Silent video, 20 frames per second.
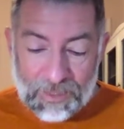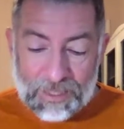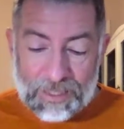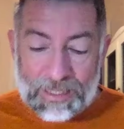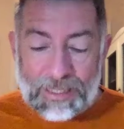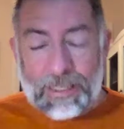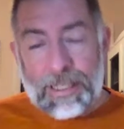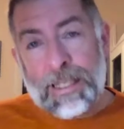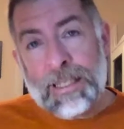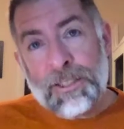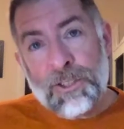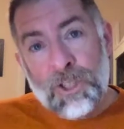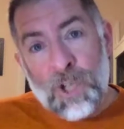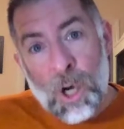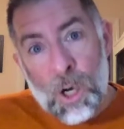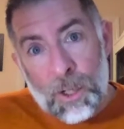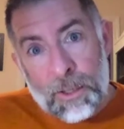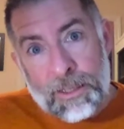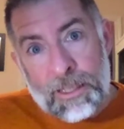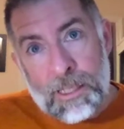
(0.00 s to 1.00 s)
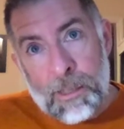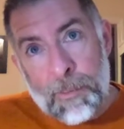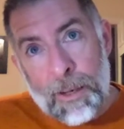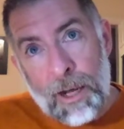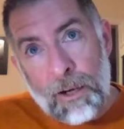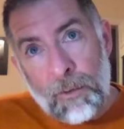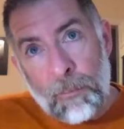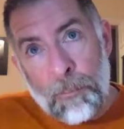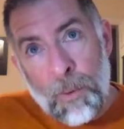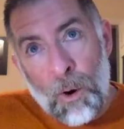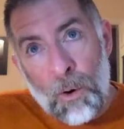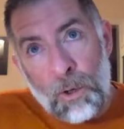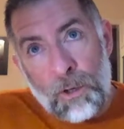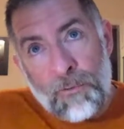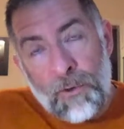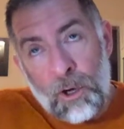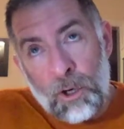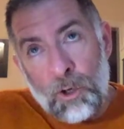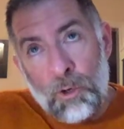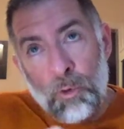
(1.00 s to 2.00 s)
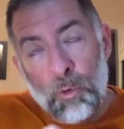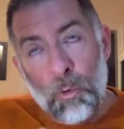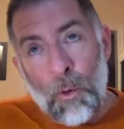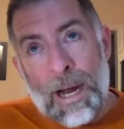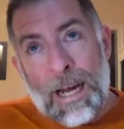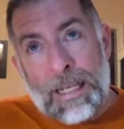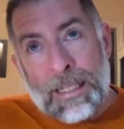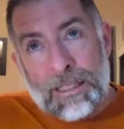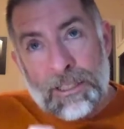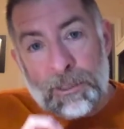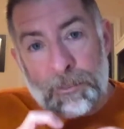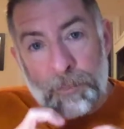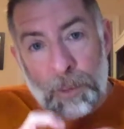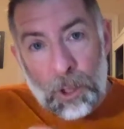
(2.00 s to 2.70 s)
He's talking about part of our greatest